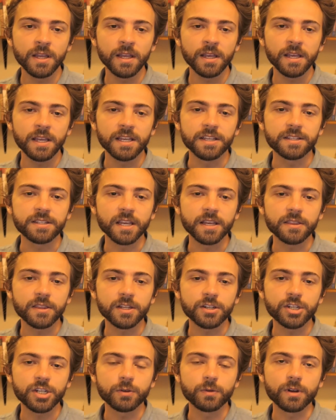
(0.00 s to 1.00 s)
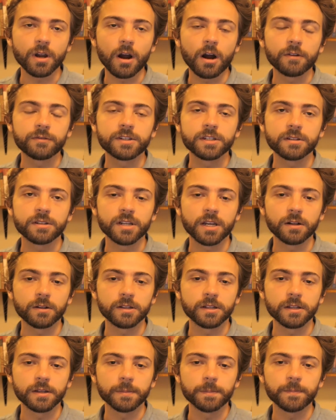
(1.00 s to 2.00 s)
He said that she would often tell
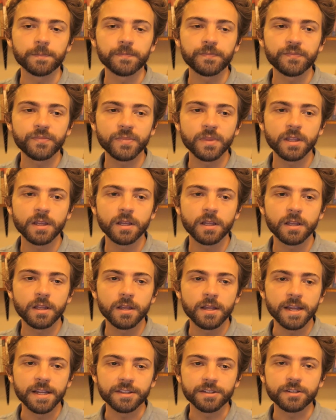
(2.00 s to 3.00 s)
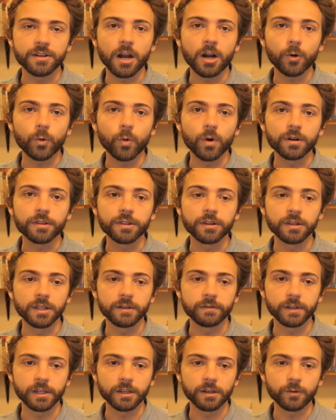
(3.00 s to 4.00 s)
him, "It's not worth
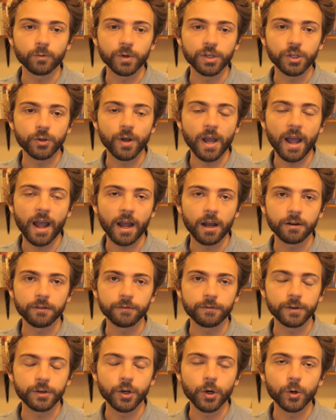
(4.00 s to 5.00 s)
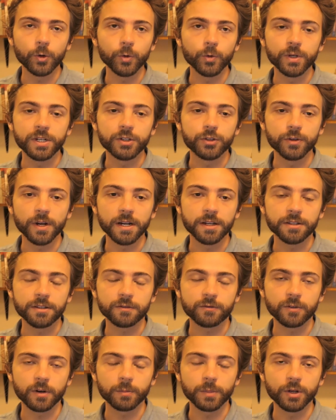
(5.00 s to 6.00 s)
living when you have no redress
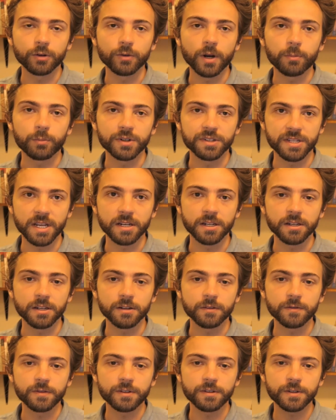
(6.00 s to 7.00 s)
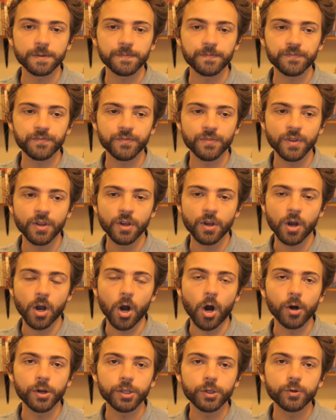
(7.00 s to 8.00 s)
from your representatives.
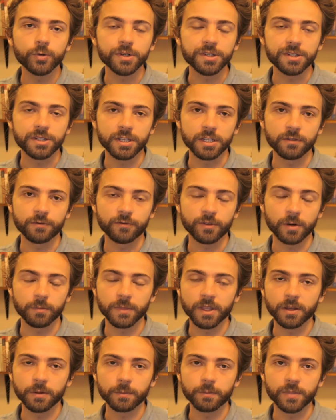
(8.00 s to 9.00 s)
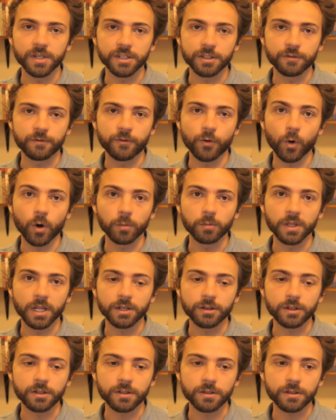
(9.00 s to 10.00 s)
All you receive from them is form
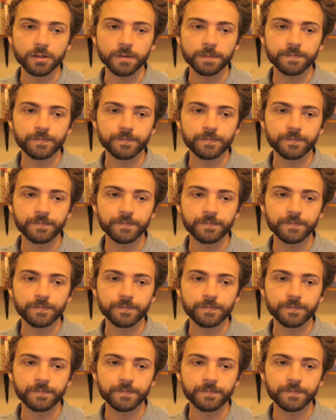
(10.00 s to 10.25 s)
letters."